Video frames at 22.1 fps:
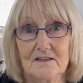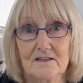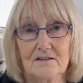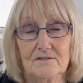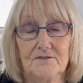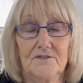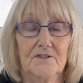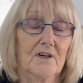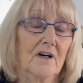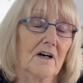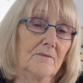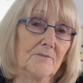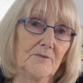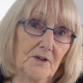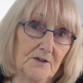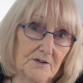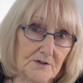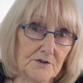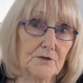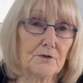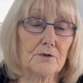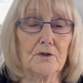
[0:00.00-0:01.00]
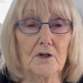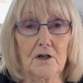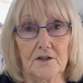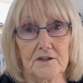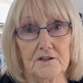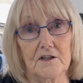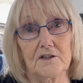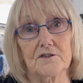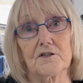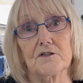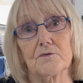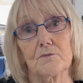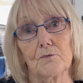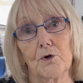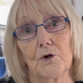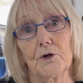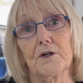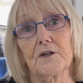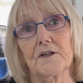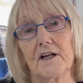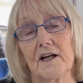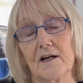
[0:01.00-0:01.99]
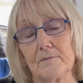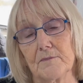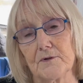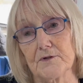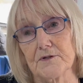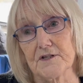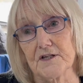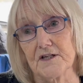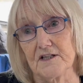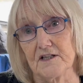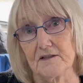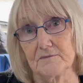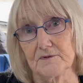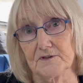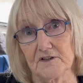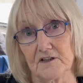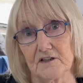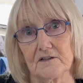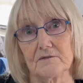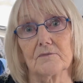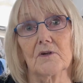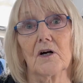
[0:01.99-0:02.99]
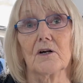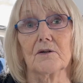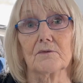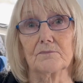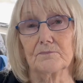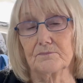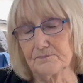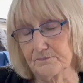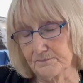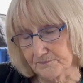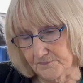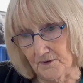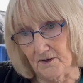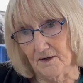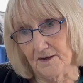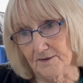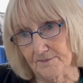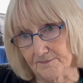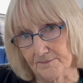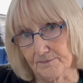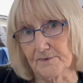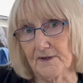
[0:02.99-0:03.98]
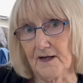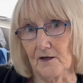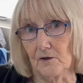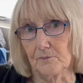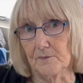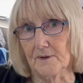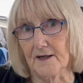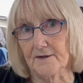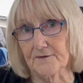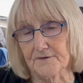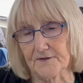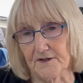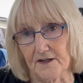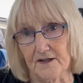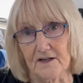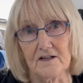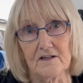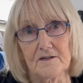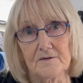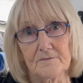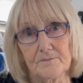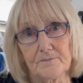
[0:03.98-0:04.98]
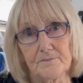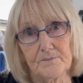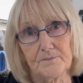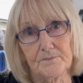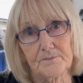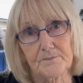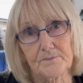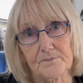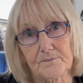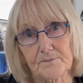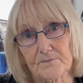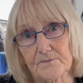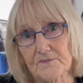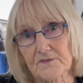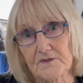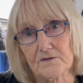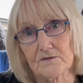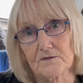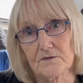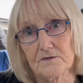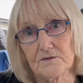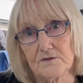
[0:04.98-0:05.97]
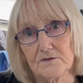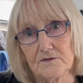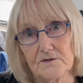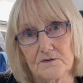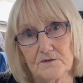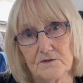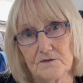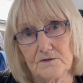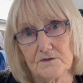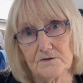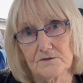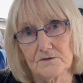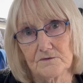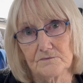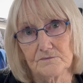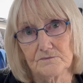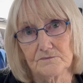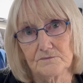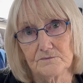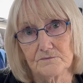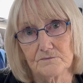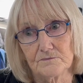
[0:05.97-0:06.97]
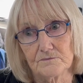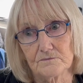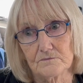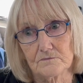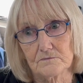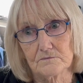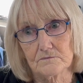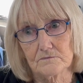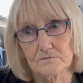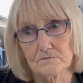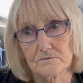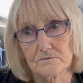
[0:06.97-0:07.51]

No, I'm not a tour guide. No. I just work in our museum. And I help. What is the biggest tourist attraction here, do you think?